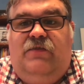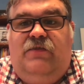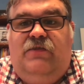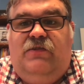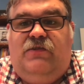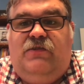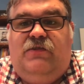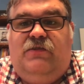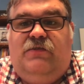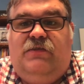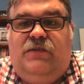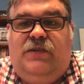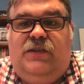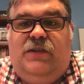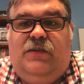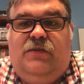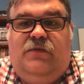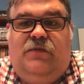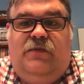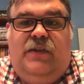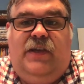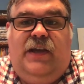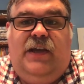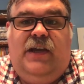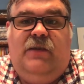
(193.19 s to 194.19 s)
your source is
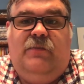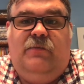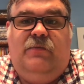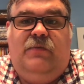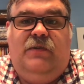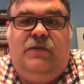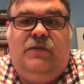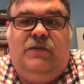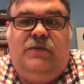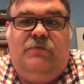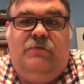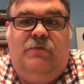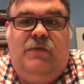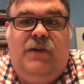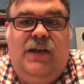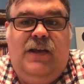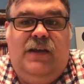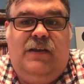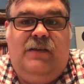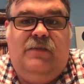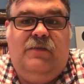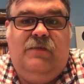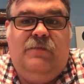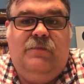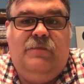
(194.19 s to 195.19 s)
reliable as
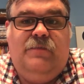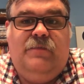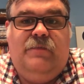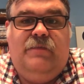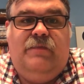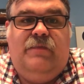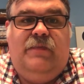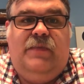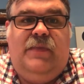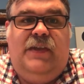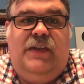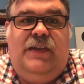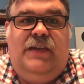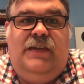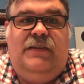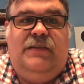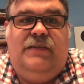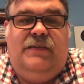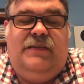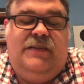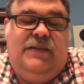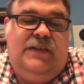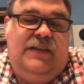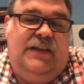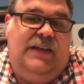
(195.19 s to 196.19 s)
well
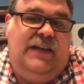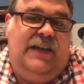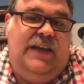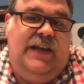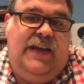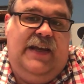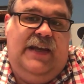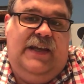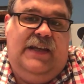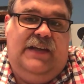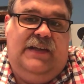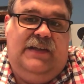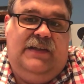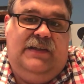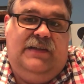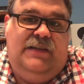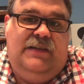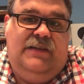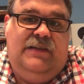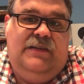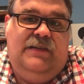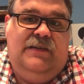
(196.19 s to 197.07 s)
is the date.